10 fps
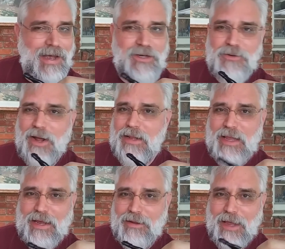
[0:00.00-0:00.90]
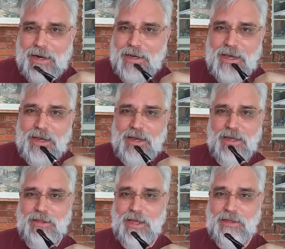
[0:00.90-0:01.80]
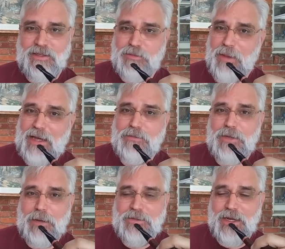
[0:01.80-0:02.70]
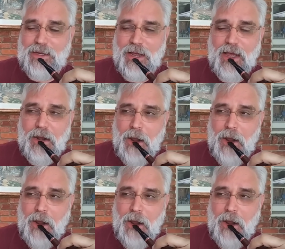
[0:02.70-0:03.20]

I do not like a Latakia hit that smacks me upside the head.